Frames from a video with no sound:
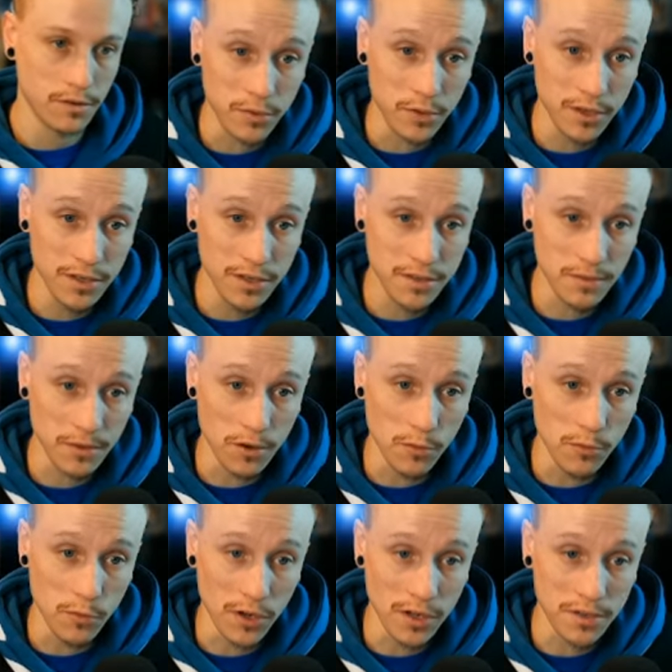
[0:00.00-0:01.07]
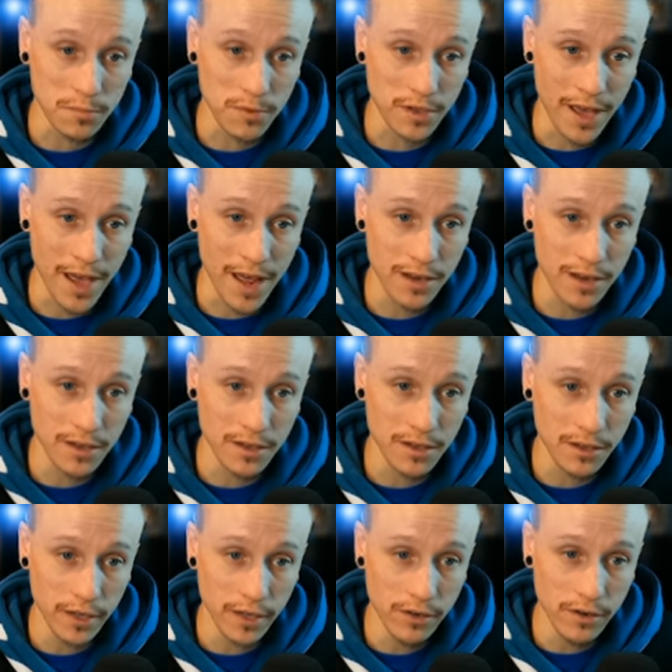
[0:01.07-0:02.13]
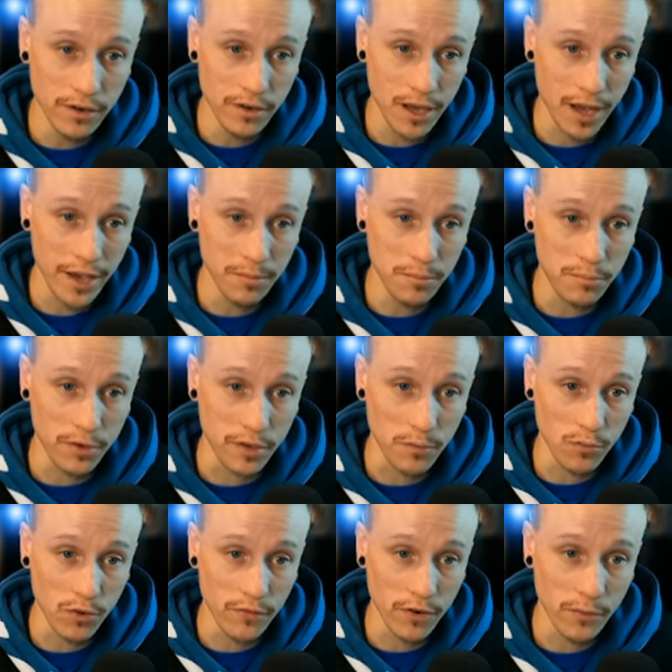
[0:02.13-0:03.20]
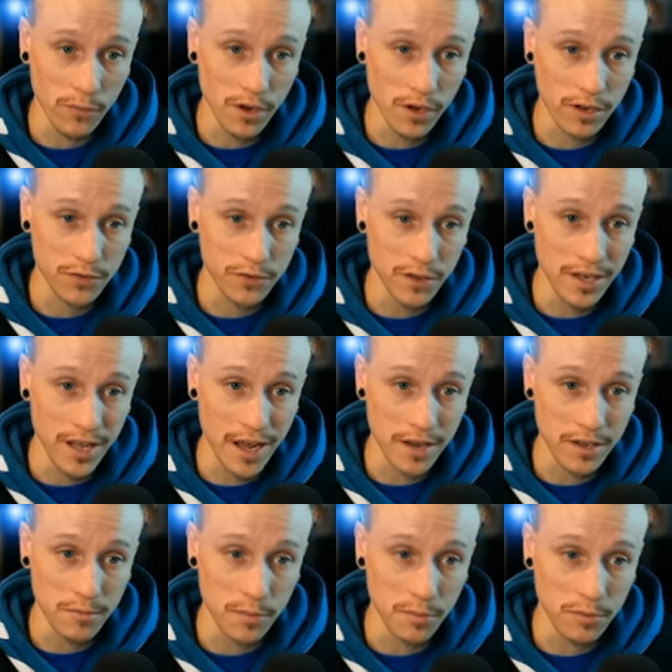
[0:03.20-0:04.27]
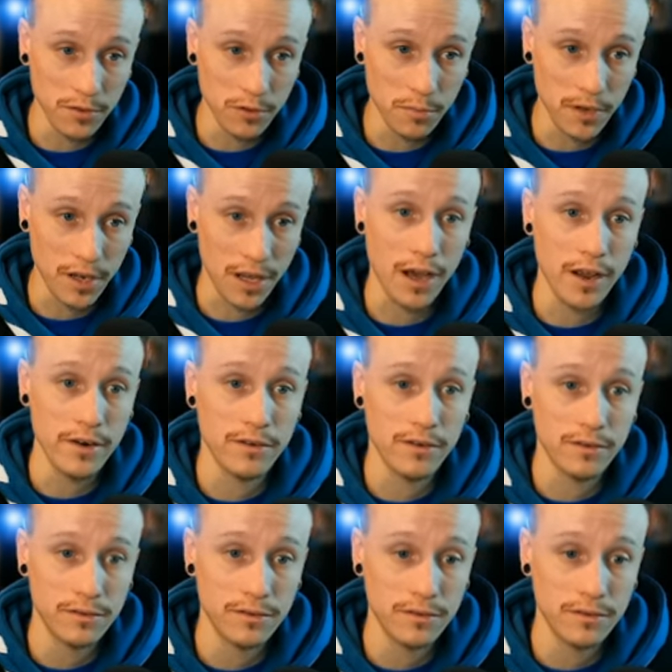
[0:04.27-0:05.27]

Because Obi-Wan's being added in later, I can put him wherever I want, so I can add him up a little bit higher.